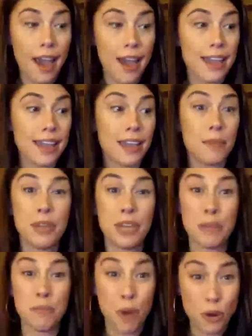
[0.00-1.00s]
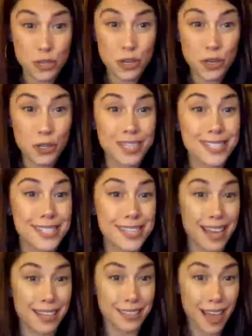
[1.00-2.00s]
it can be emotional and
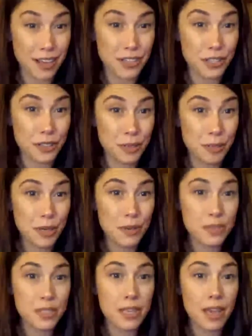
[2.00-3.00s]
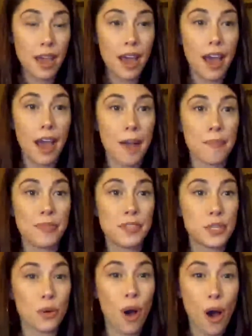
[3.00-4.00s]
psychological abuse.
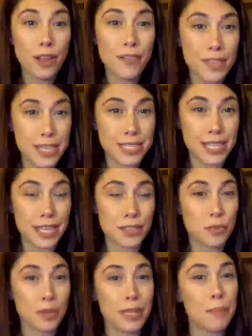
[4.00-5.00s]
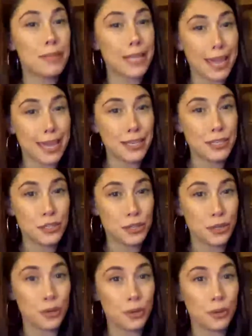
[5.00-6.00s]
So all of these things really play
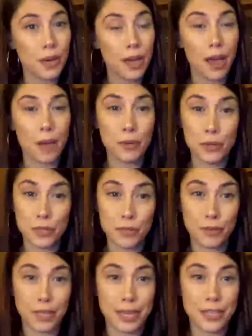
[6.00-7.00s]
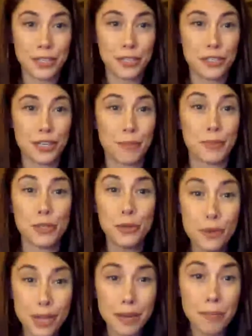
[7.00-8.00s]
into abusive relationships. You
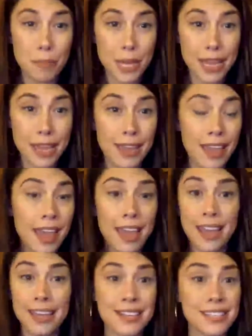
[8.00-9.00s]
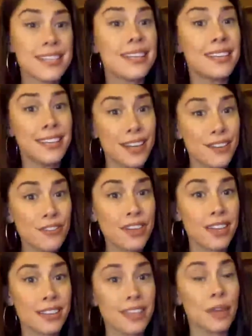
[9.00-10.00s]
can be in a
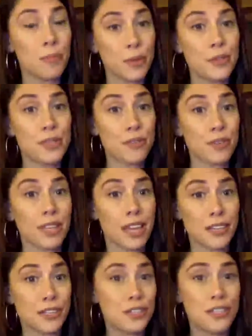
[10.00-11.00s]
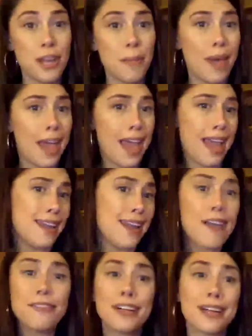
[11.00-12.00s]
significantly abusive relationship and
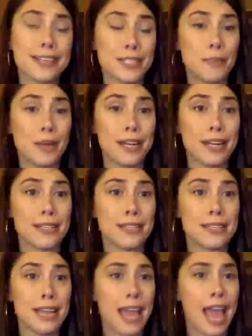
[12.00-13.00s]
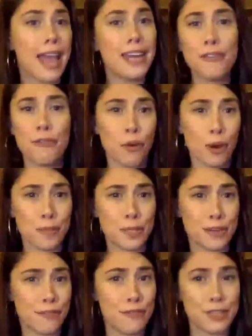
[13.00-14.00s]
never experience any forms
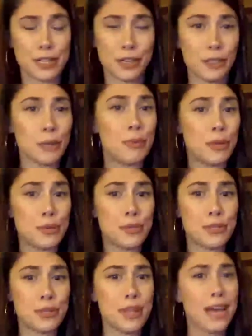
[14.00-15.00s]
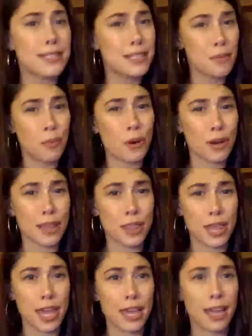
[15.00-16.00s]
of physical abuse. So that's an important
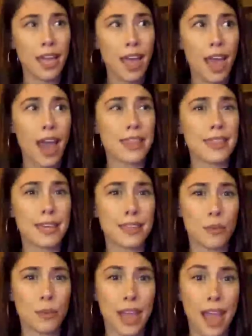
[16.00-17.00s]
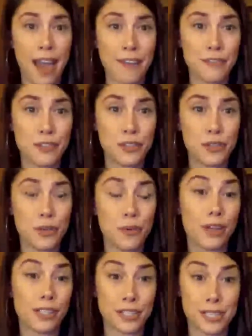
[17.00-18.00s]
thing I think that we have to
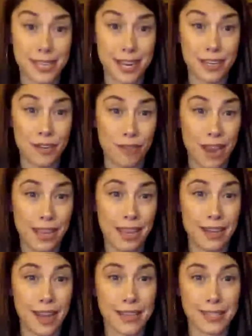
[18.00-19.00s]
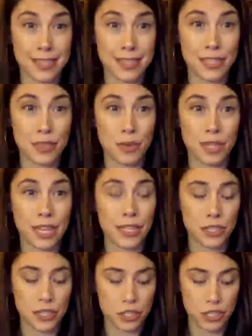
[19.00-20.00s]
understand and recognize in these
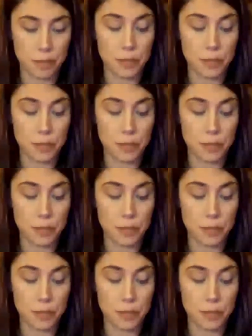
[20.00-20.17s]
relationships,